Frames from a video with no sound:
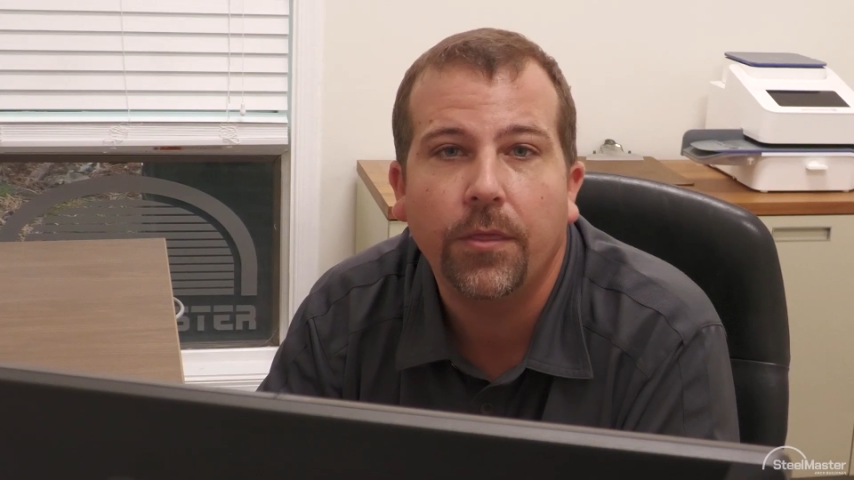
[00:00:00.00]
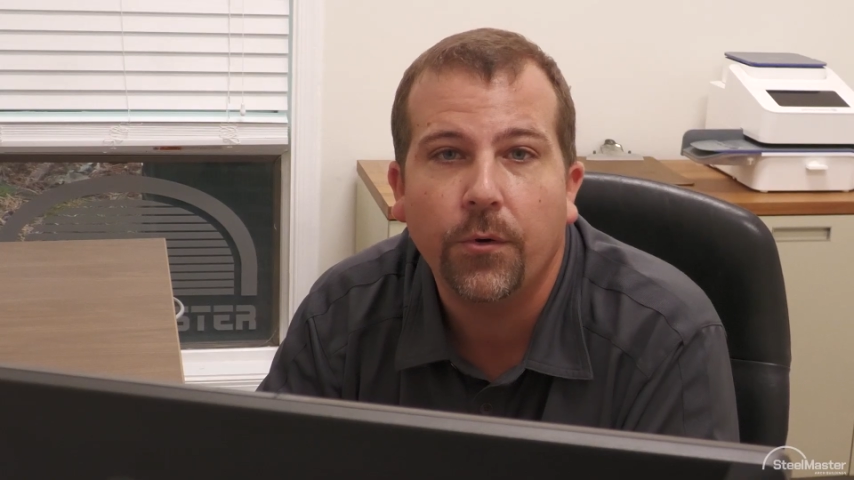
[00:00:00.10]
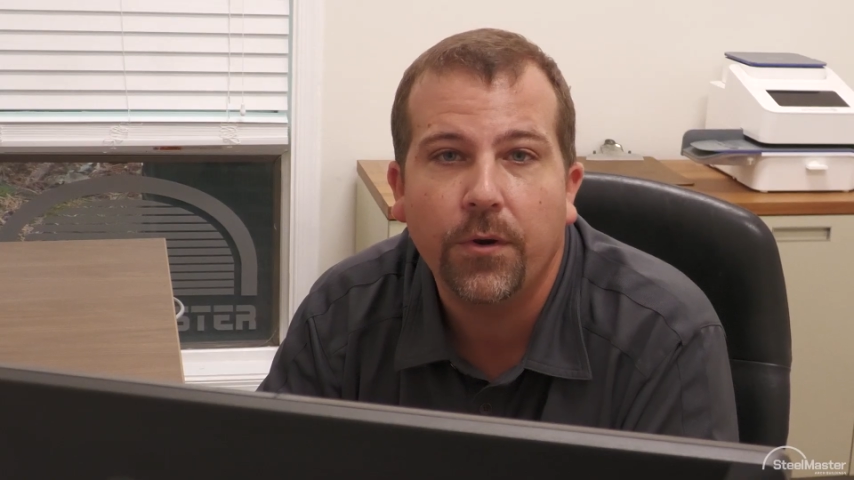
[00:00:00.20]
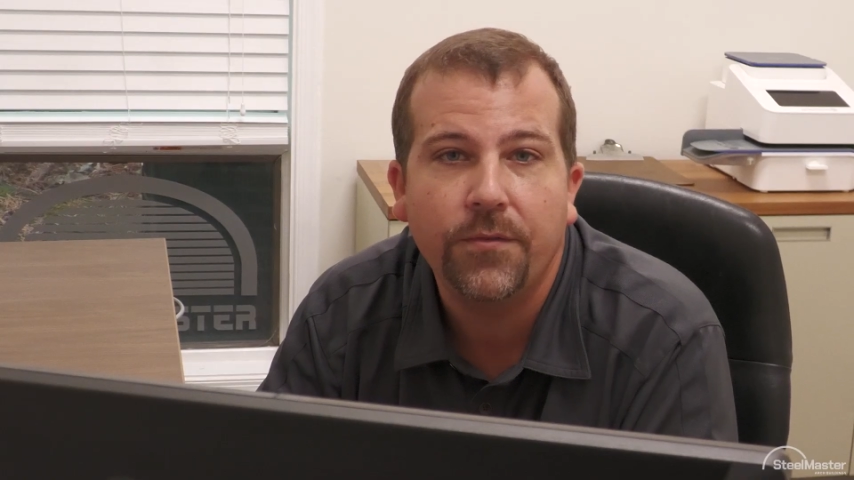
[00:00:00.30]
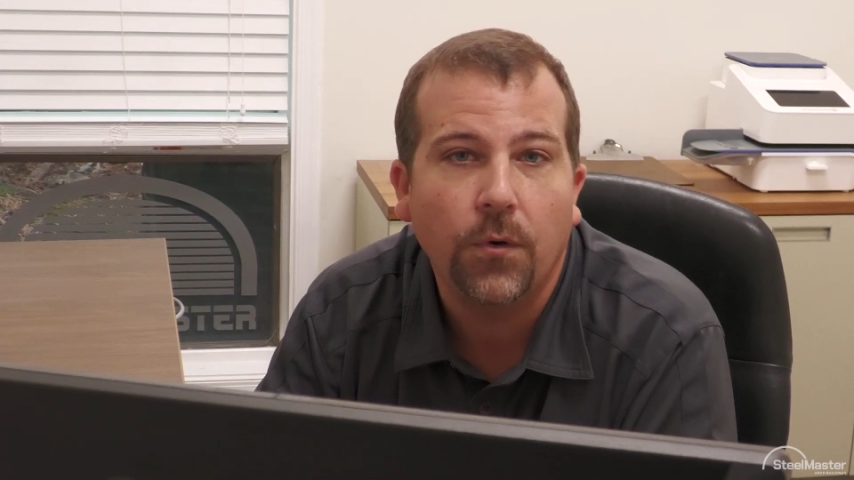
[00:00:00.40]

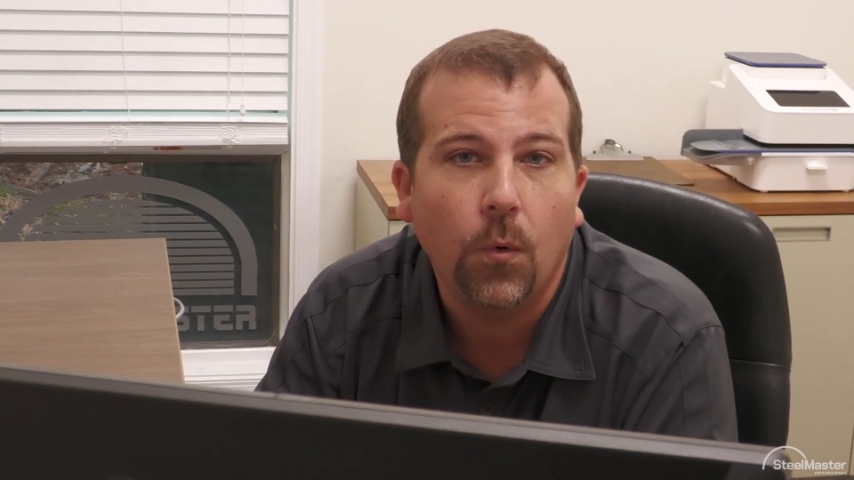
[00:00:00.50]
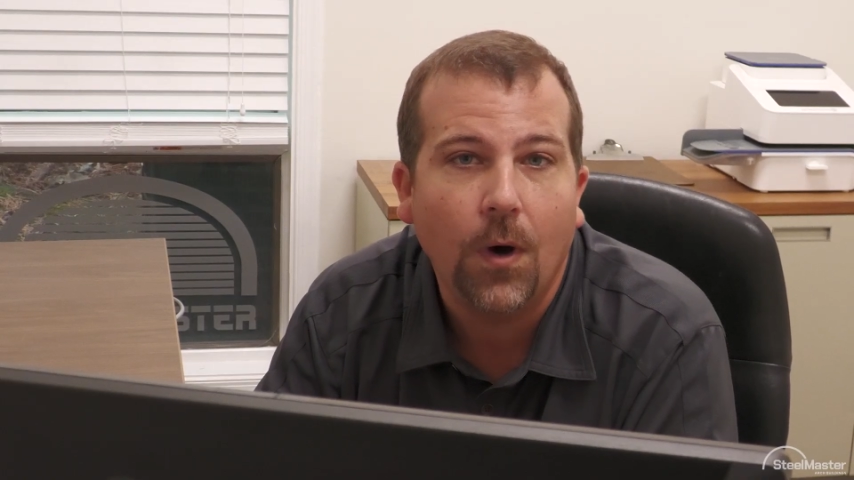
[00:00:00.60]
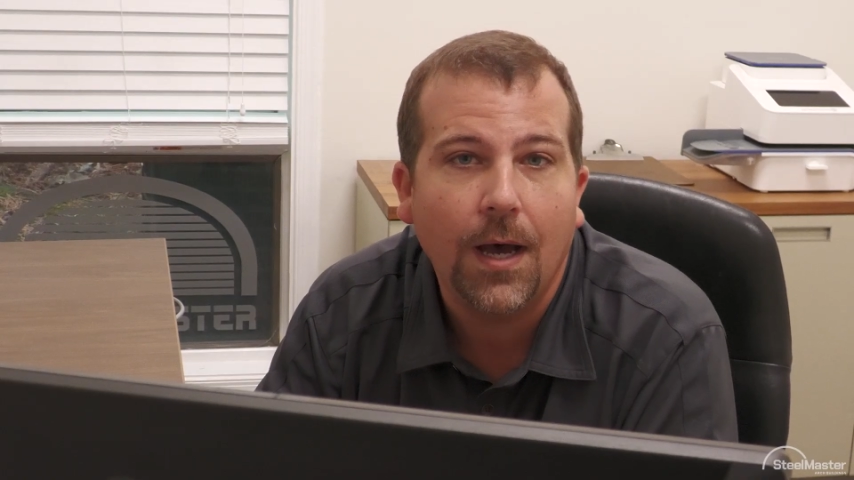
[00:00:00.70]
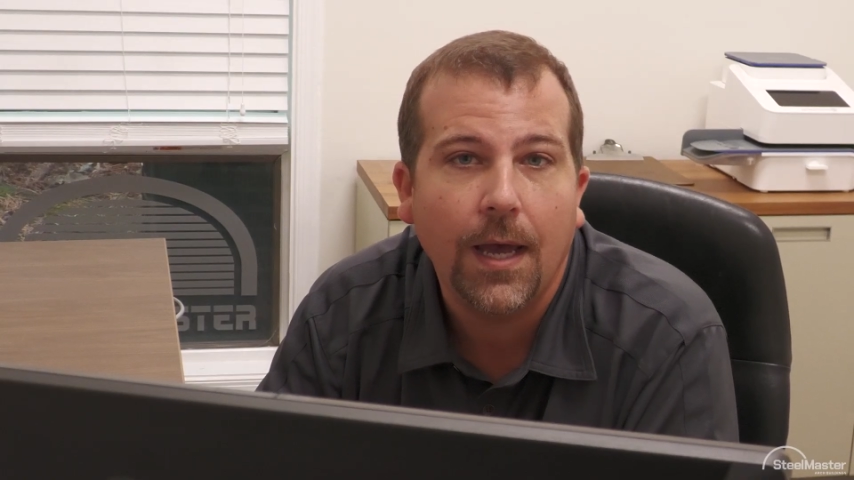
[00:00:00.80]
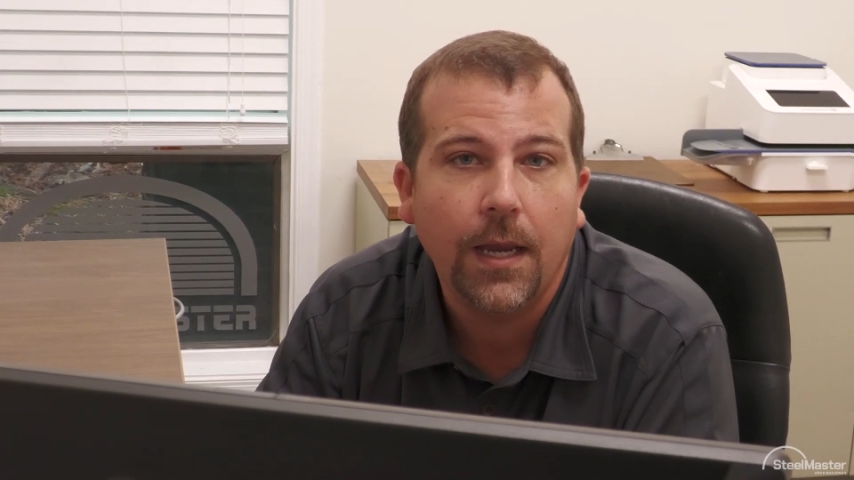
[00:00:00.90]
30 foot
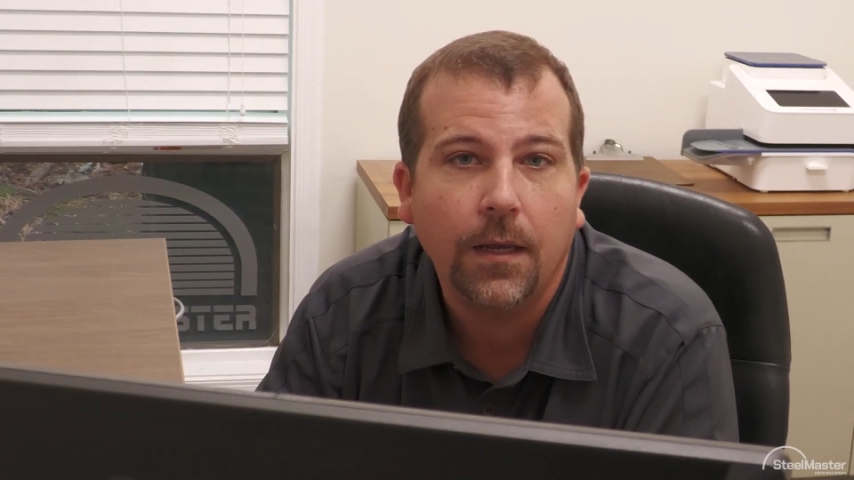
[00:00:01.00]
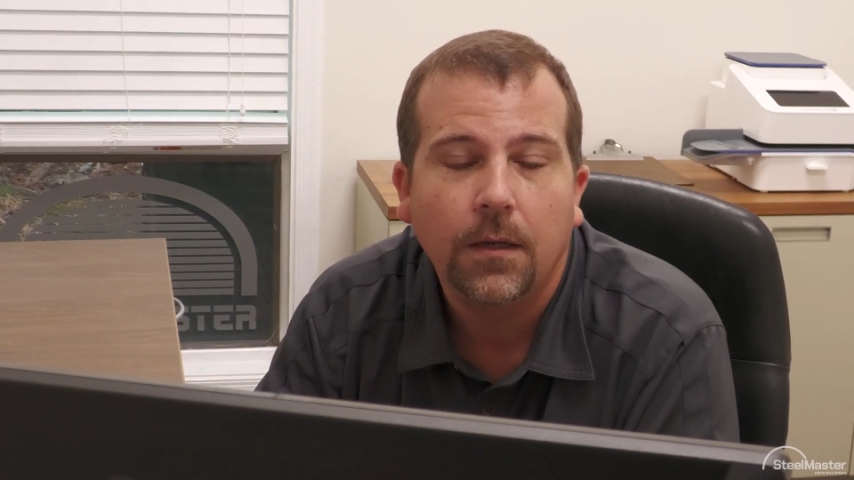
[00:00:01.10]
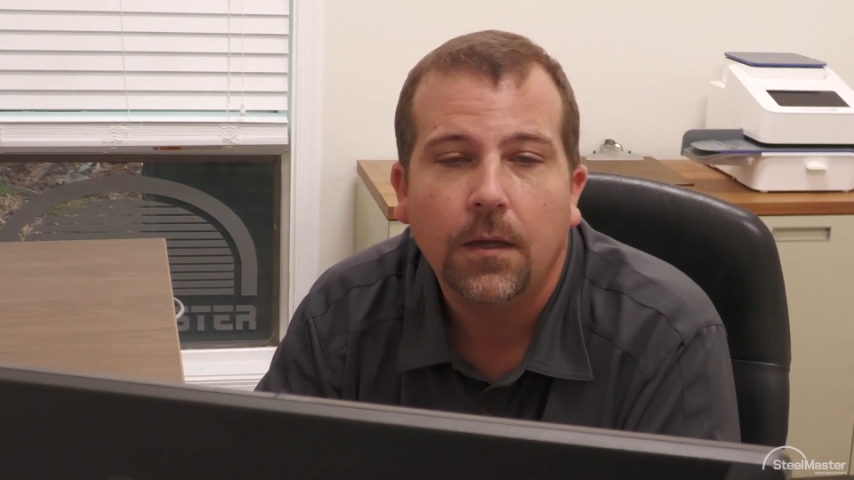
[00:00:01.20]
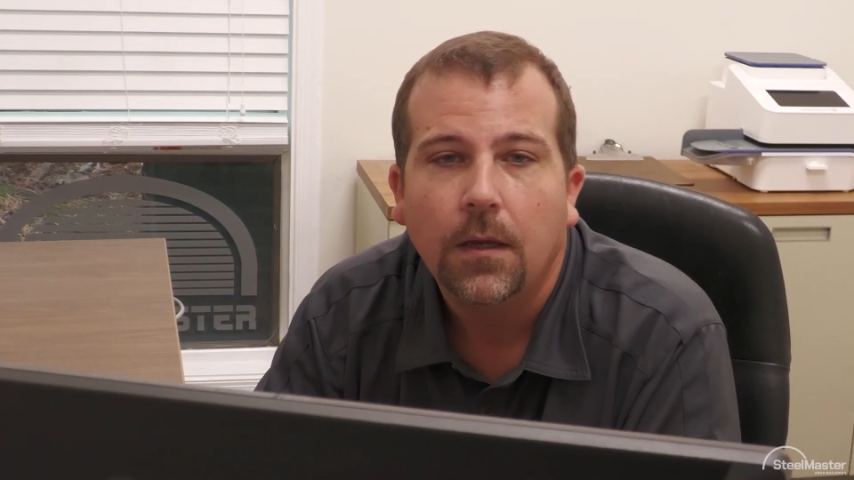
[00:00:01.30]
wide